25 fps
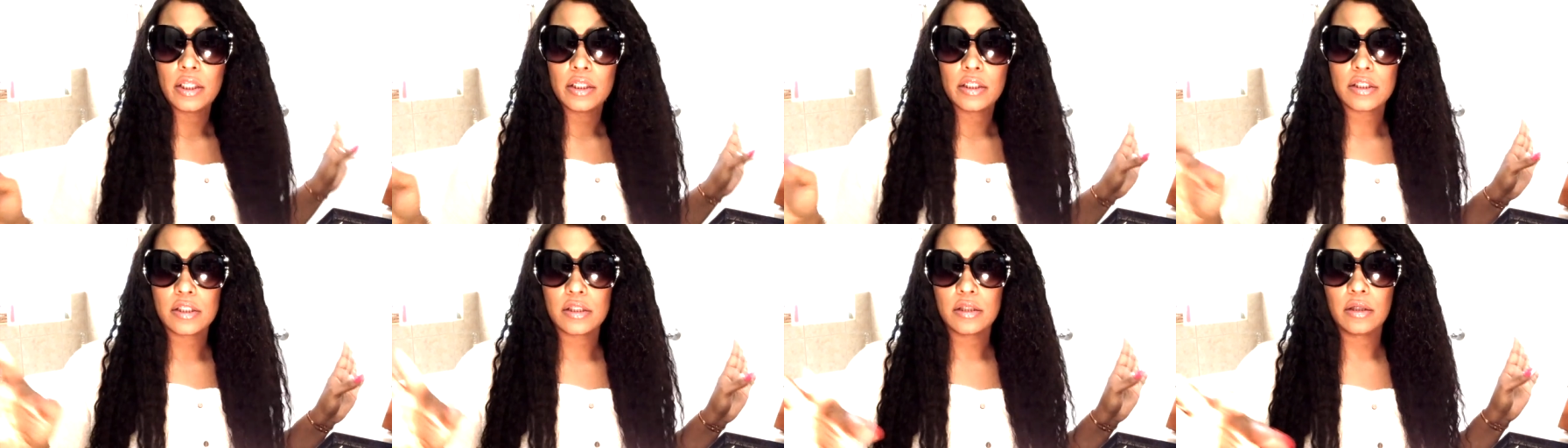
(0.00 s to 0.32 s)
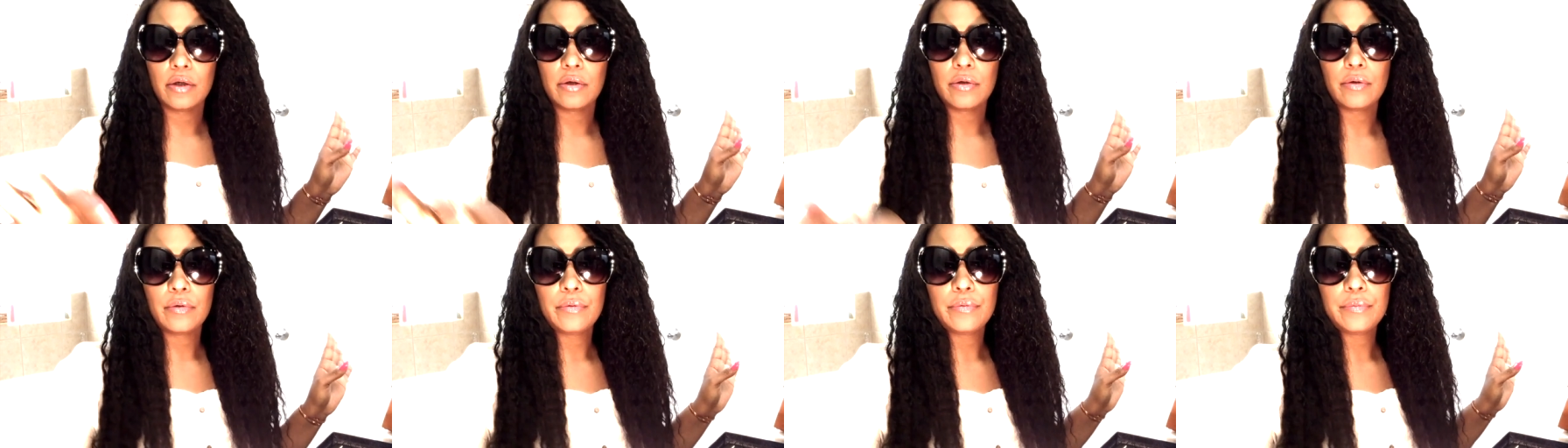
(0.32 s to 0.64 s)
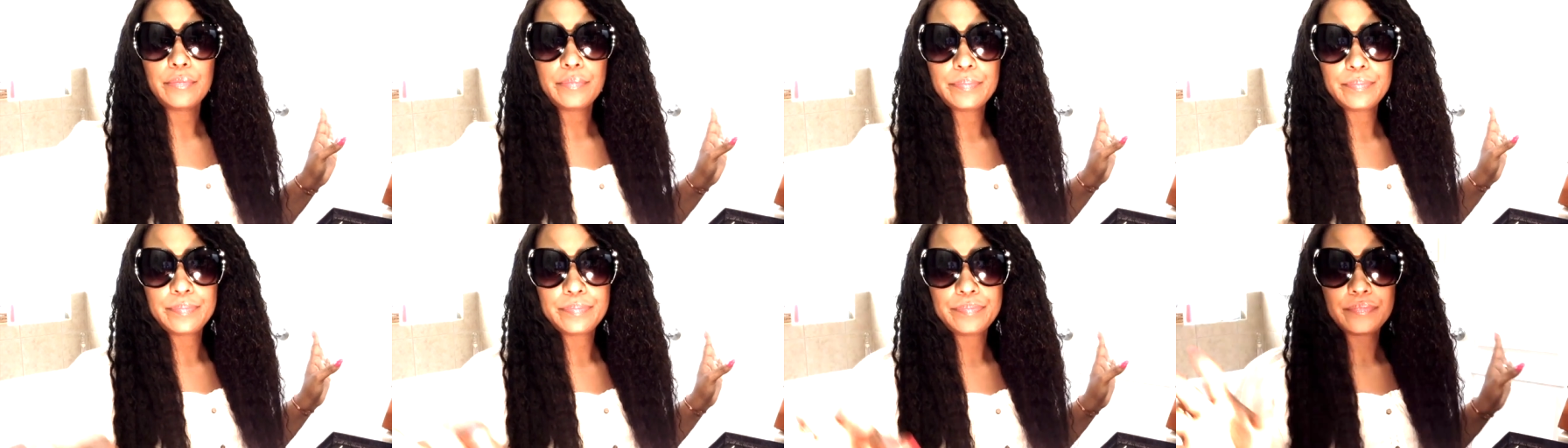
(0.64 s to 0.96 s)
So
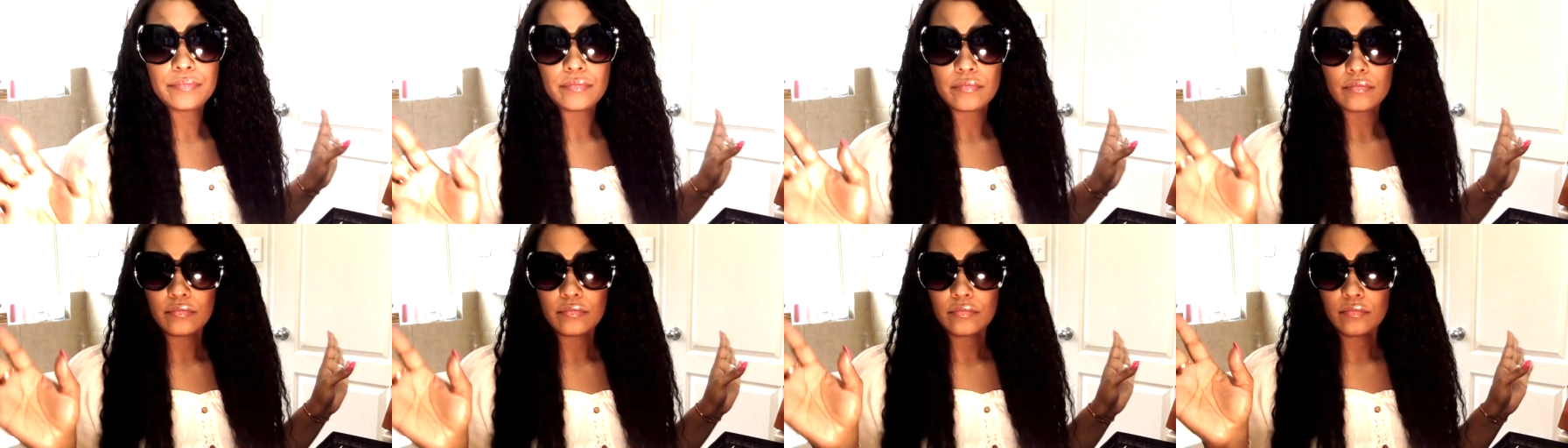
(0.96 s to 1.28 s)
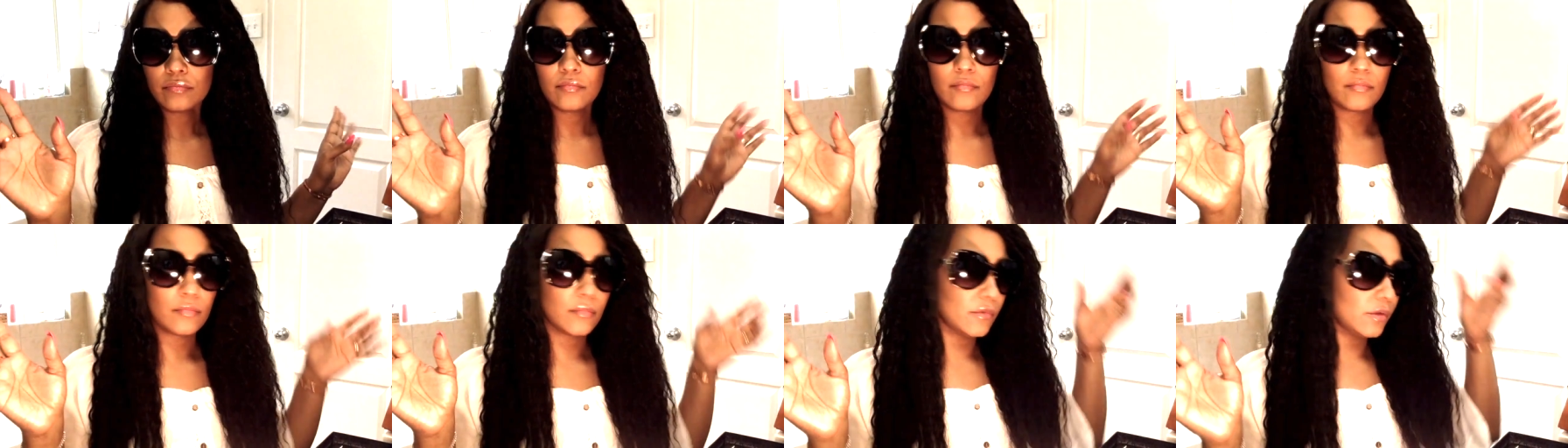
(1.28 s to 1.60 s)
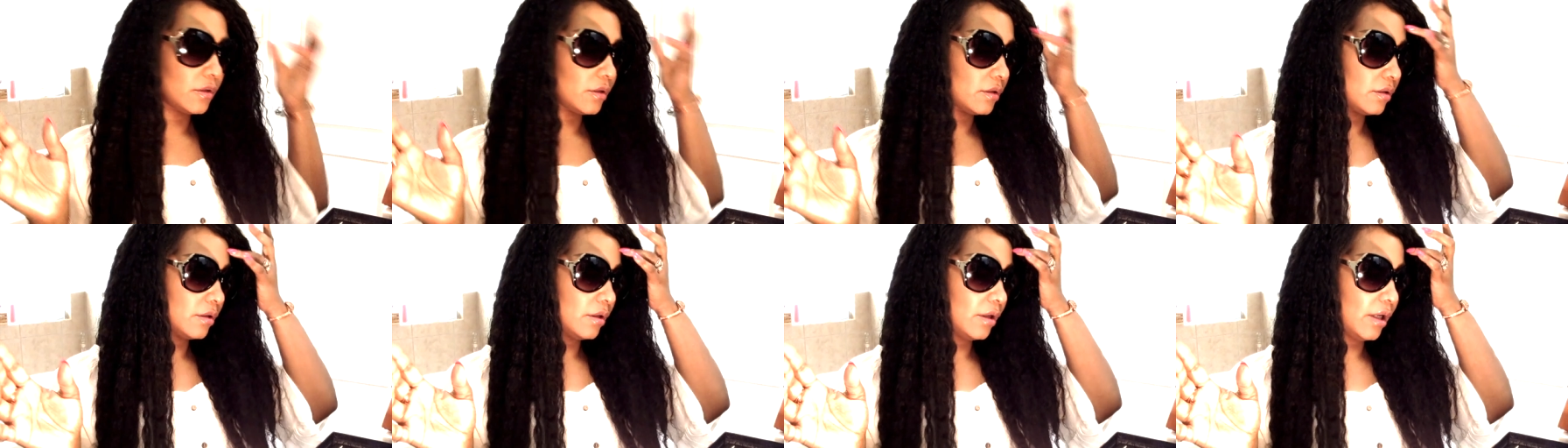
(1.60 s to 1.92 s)

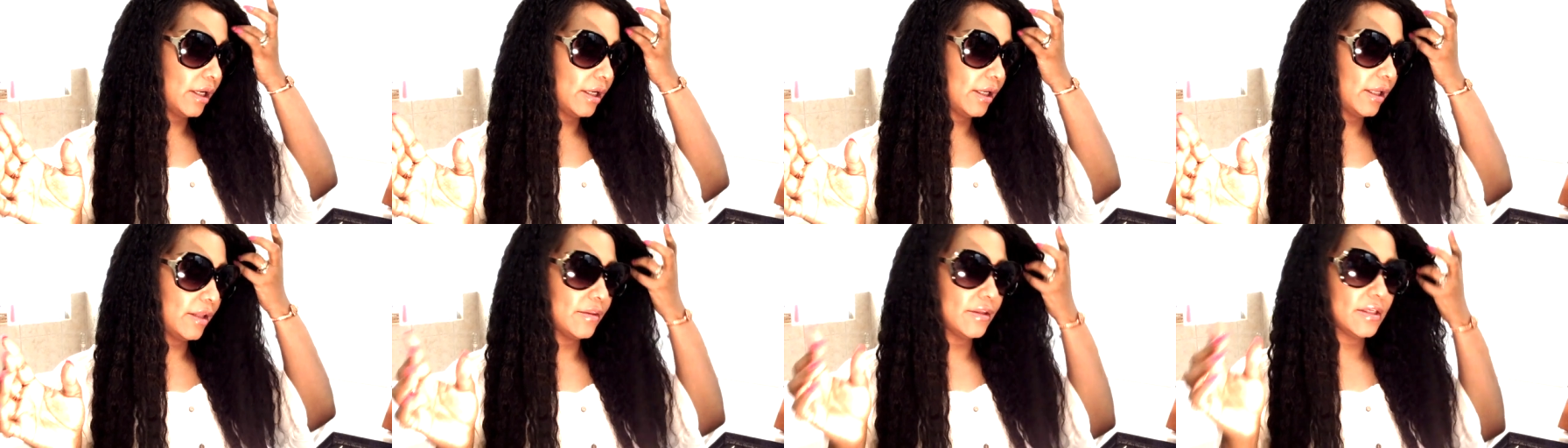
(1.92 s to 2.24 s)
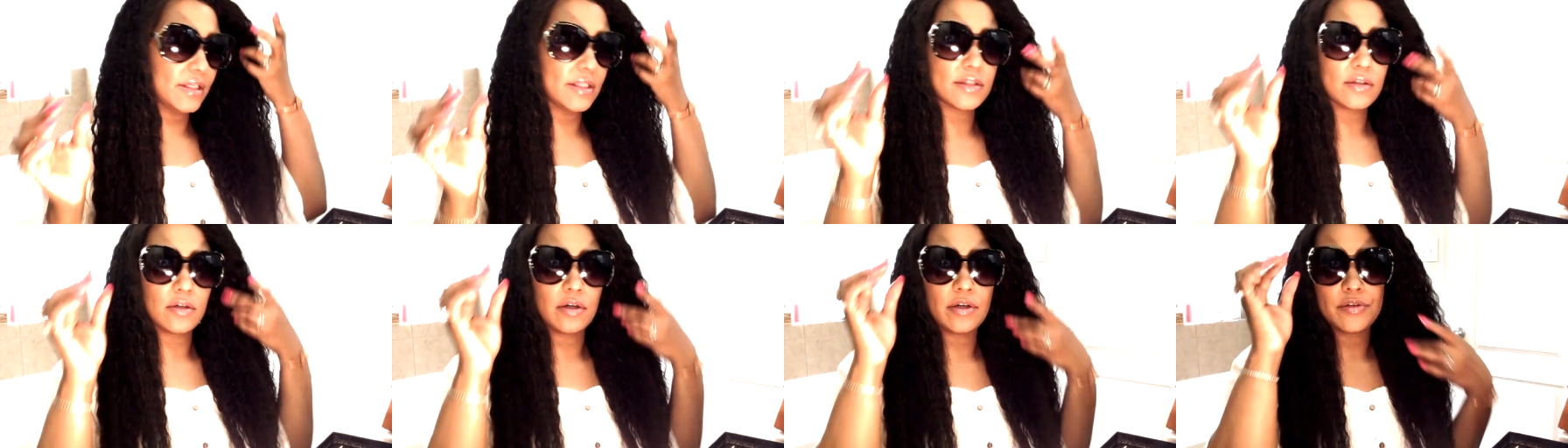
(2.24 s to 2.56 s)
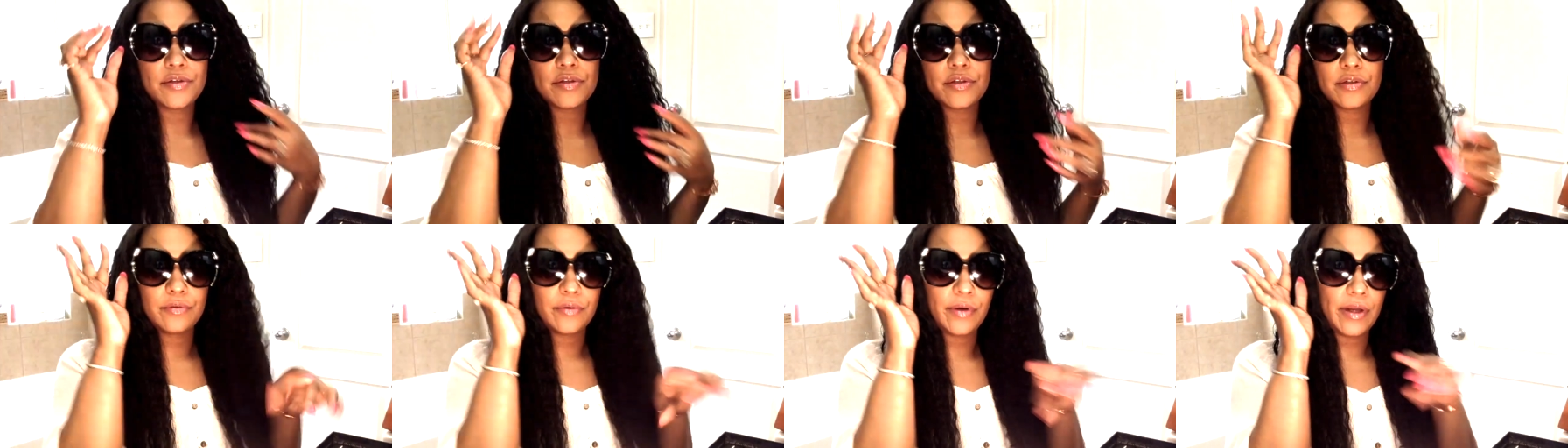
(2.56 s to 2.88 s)
I got these
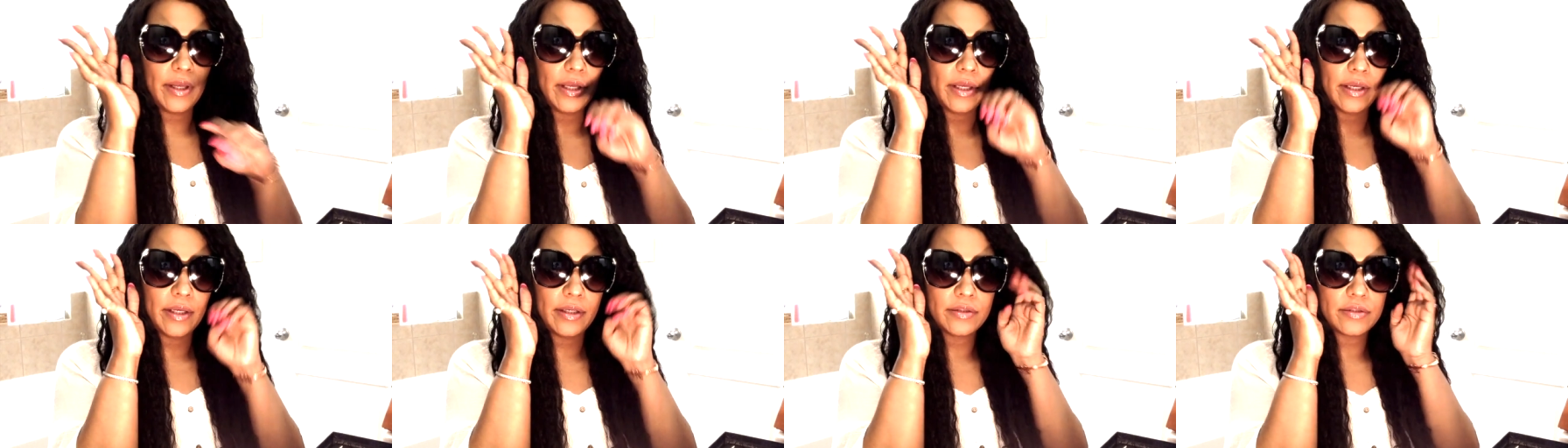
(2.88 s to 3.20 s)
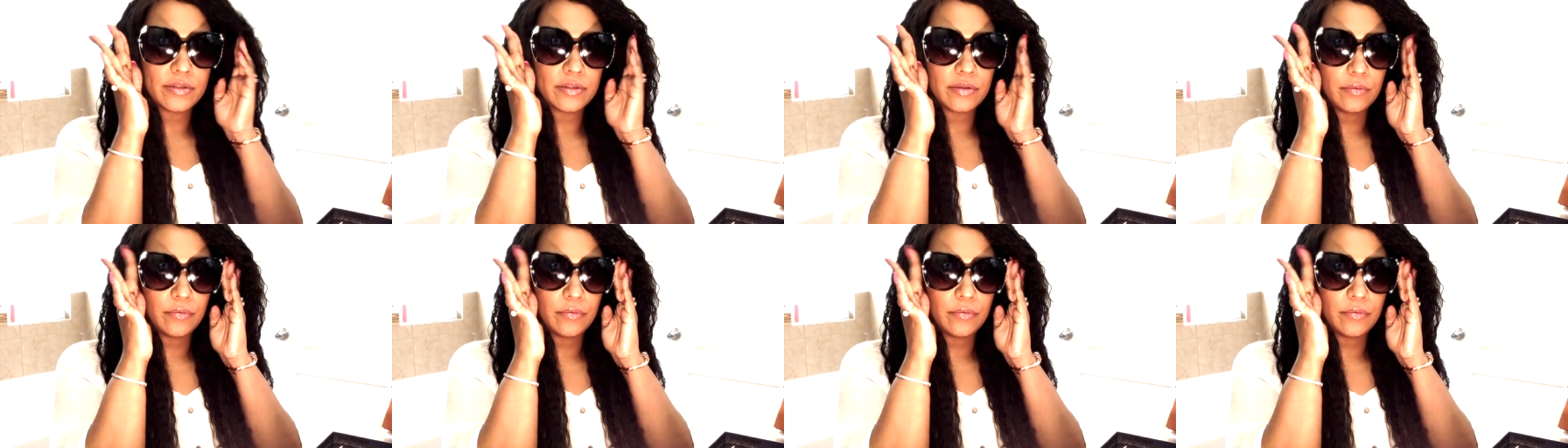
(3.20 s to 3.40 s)
also at